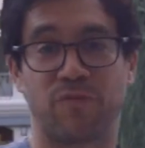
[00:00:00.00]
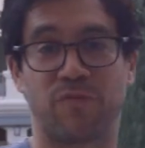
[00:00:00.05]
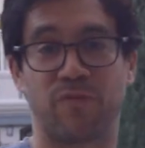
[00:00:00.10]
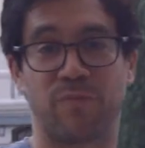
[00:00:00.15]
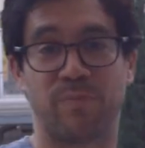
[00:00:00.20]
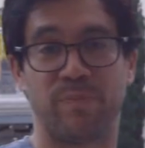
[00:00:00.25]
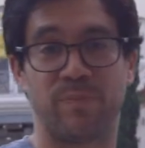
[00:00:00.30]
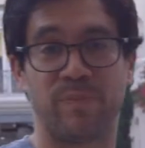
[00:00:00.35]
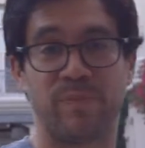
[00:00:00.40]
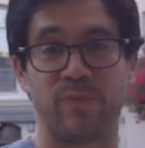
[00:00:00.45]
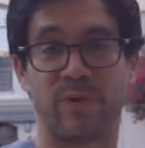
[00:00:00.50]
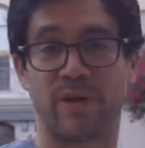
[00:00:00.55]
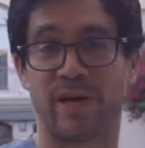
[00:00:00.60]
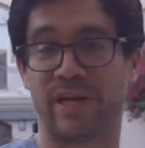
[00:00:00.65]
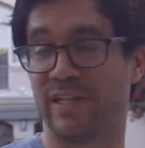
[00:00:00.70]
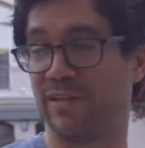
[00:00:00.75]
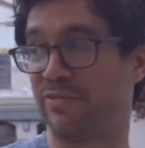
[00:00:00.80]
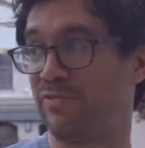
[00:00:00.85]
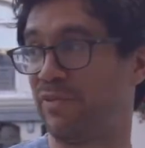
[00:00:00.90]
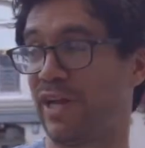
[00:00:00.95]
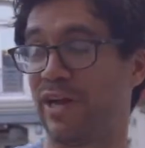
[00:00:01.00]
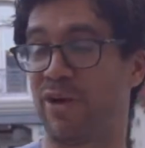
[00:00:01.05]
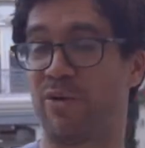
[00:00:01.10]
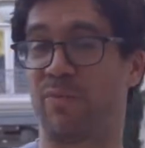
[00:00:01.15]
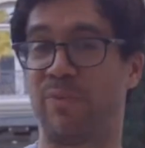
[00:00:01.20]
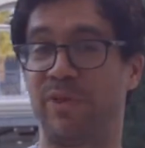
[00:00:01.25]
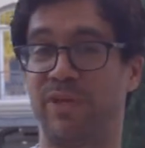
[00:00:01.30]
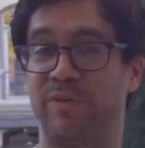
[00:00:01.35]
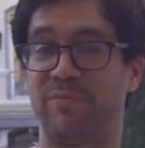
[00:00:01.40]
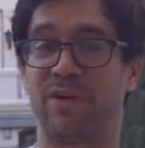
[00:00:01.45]
from where I live
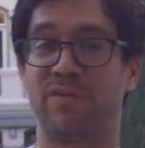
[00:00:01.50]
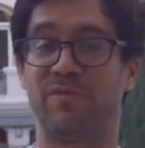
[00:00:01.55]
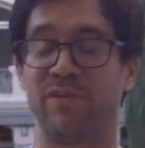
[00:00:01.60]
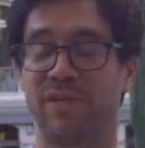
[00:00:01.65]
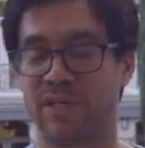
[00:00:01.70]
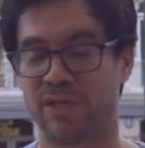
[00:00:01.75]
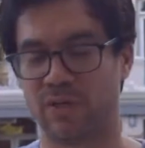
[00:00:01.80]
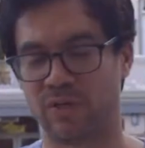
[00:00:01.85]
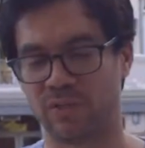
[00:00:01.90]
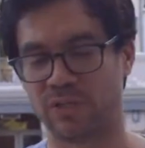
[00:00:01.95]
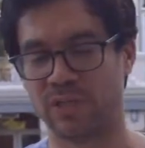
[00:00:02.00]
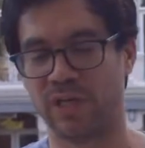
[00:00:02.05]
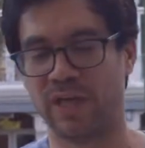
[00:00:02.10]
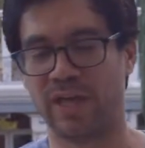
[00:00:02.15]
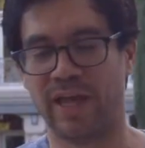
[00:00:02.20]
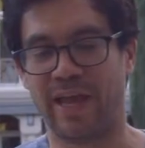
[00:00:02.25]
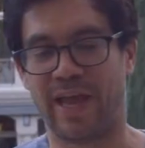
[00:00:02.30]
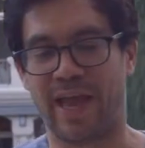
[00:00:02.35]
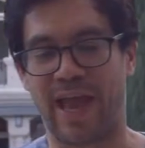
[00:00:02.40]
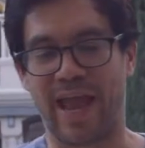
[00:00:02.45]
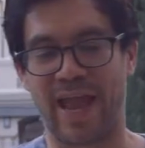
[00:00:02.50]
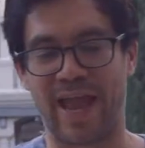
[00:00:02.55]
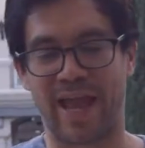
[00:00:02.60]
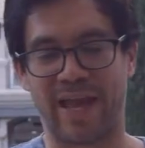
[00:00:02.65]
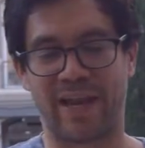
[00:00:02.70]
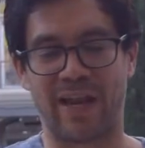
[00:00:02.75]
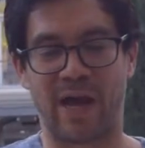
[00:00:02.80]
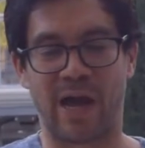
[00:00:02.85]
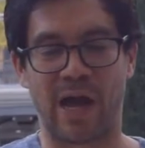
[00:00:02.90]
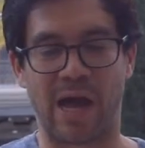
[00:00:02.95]
now in Beverly Hills.
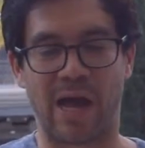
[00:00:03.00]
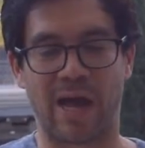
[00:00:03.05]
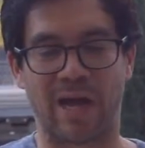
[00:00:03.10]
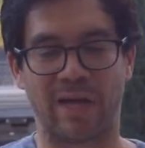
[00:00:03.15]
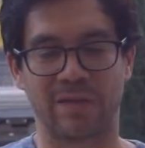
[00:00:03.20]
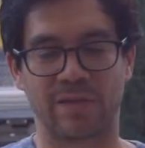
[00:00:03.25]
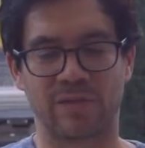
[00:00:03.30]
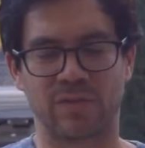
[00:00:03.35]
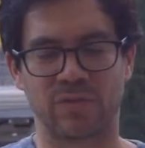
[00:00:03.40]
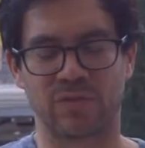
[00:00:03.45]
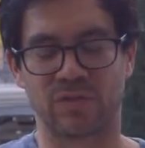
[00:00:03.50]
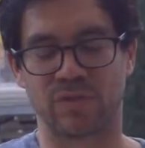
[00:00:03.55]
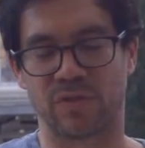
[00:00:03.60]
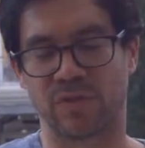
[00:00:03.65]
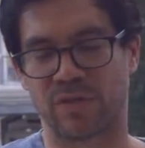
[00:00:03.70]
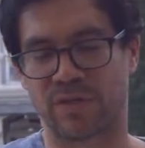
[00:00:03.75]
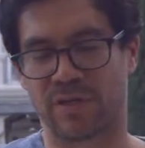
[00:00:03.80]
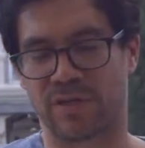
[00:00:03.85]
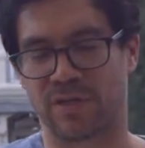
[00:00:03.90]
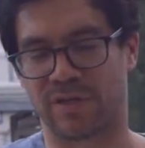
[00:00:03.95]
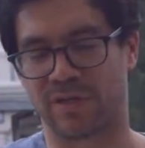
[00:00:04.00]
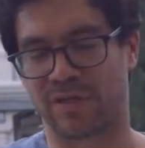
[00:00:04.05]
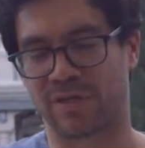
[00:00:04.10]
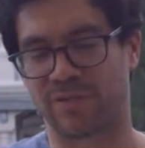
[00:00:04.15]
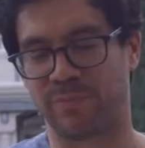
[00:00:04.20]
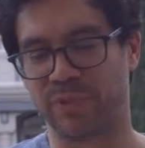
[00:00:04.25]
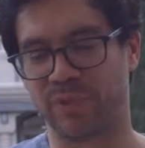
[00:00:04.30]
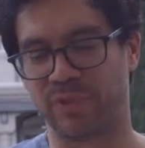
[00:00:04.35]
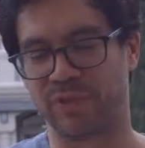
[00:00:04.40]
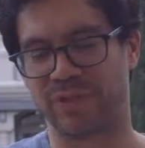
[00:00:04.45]
And
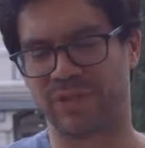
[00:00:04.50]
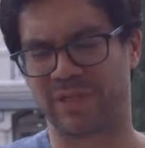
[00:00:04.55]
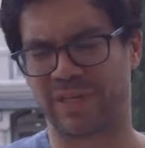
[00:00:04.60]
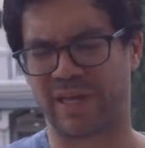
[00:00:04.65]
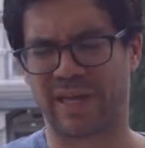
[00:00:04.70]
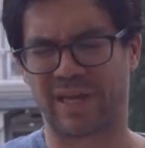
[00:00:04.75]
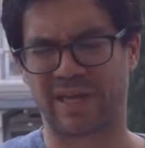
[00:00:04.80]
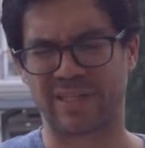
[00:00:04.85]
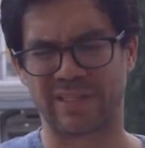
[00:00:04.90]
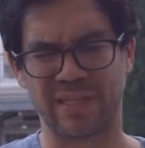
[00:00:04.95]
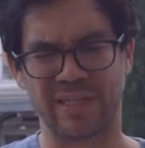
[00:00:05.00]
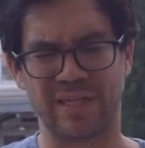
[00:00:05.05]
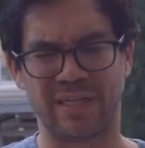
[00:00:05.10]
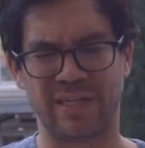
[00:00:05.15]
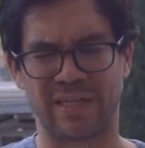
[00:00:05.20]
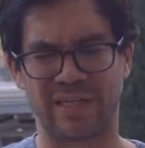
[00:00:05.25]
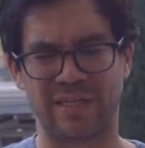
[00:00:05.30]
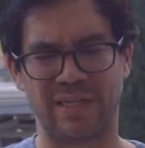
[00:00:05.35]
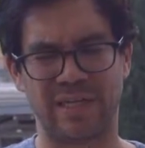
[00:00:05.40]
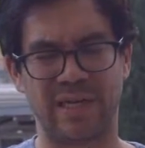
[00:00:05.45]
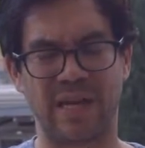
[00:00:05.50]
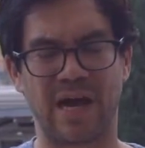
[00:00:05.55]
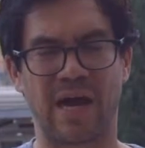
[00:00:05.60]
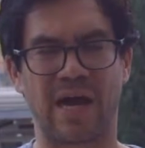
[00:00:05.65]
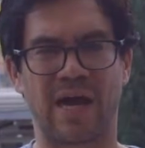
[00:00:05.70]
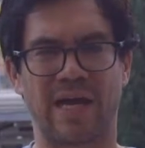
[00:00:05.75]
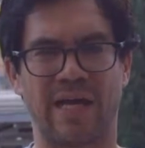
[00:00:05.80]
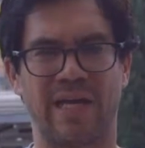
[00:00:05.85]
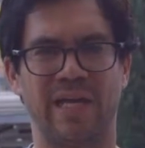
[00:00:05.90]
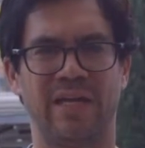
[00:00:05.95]
Bill Clinton had, I think he had
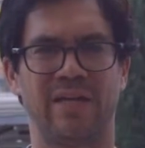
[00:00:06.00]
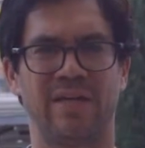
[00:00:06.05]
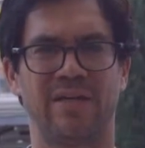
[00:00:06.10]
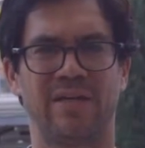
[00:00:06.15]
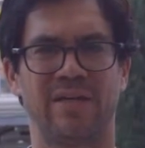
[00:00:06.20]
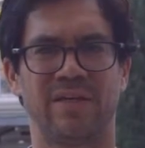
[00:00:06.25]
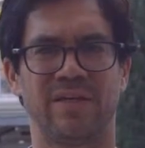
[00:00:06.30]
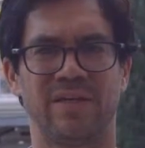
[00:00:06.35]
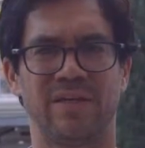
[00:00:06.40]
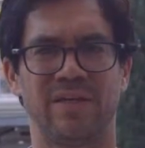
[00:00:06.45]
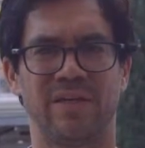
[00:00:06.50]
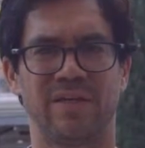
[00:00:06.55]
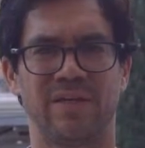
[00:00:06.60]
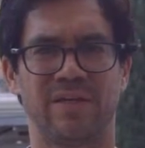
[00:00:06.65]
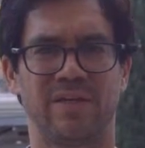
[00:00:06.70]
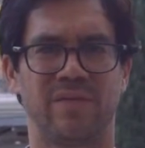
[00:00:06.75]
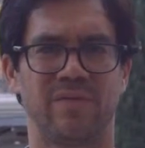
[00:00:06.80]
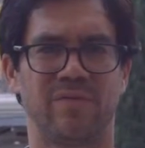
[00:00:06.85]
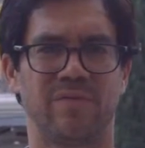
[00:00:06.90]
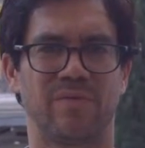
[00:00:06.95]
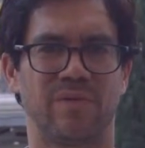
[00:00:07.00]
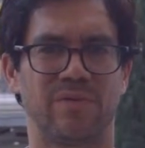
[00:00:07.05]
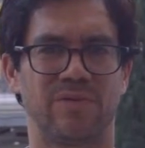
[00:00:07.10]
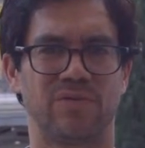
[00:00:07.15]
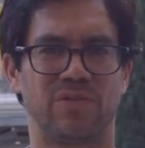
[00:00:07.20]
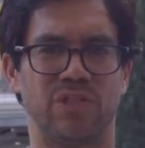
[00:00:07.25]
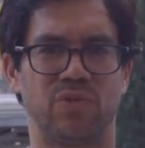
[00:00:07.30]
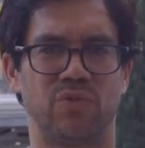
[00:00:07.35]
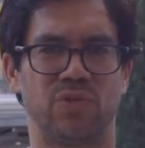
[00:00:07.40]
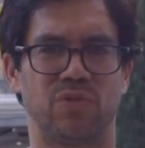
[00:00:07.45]
9
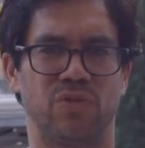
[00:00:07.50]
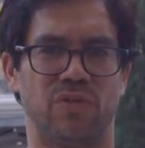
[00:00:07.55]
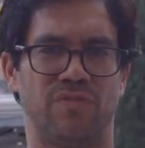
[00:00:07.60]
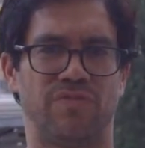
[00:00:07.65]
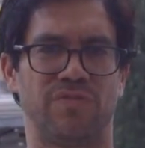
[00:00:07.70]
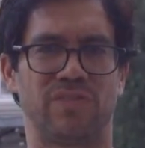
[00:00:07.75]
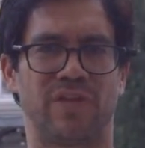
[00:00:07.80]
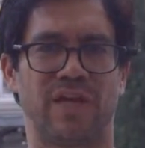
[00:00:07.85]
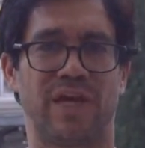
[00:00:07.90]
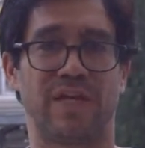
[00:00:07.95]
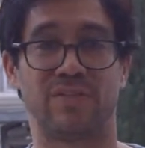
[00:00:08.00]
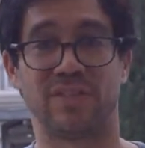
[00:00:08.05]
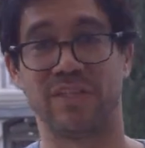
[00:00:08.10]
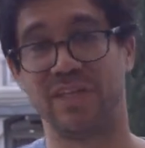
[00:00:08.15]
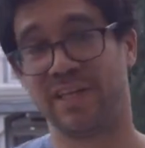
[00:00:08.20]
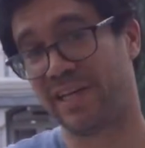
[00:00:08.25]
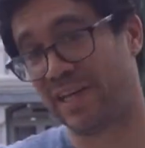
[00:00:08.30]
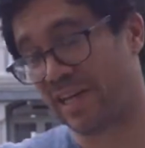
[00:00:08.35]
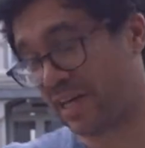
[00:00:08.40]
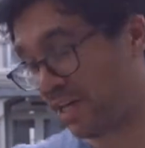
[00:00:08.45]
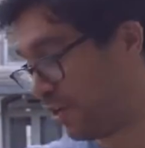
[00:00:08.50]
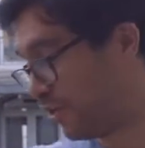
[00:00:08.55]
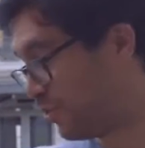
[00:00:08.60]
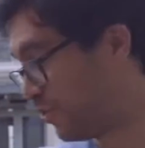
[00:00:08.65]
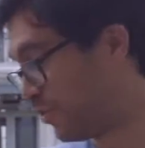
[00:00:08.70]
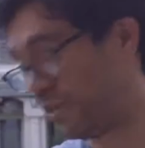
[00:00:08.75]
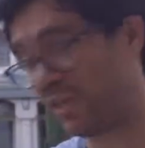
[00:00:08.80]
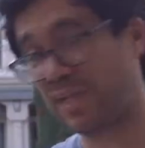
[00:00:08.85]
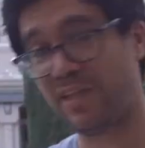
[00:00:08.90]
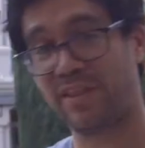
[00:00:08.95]
Secret Service guys. And
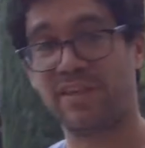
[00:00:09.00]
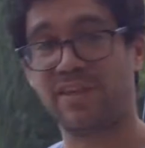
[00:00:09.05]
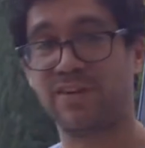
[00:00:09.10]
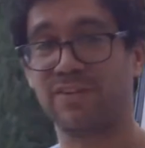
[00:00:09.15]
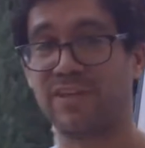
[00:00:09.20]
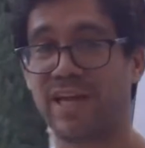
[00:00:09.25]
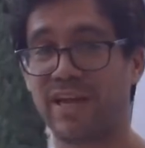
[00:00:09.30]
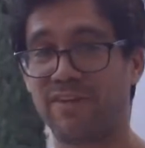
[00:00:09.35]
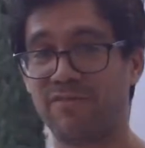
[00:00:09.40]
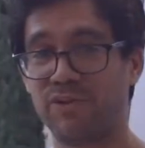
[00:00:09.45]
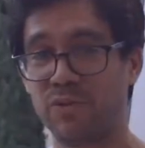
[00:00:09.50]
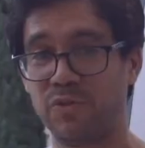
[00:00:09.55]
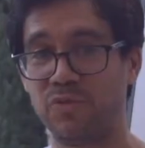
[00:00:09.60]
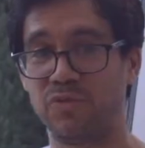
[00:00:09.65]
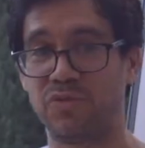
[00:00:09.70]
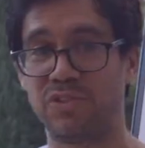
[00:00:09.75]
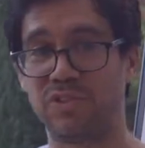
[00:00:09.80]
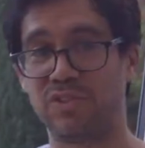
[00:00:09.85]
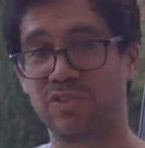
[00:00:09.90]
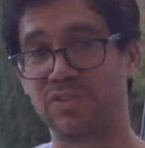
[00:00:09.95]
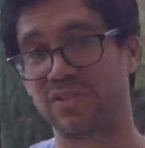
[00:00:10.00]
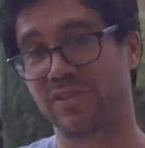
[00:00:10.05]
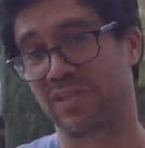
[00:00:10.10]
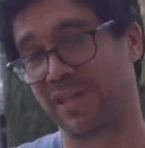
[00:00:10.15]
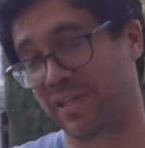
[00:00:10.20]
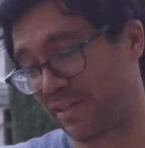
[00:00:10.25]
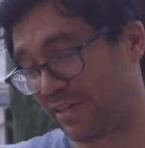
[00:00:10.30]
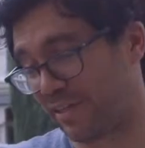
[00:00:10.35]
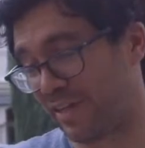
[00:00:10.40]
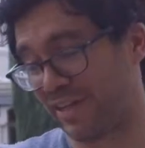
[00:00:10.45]
underneath here, they have Uzis
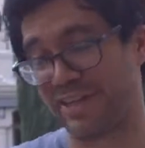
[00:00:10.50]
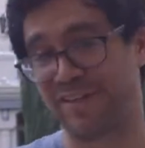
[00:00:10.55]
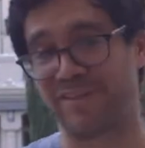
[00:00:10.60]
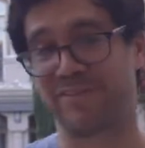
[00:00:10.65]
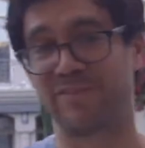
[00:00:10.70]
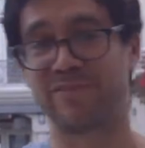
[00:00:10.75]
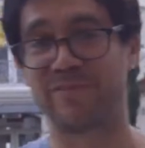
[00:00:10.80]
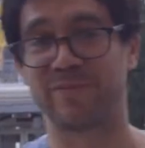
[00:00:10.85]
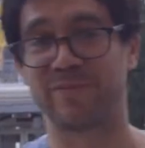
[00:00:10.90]
and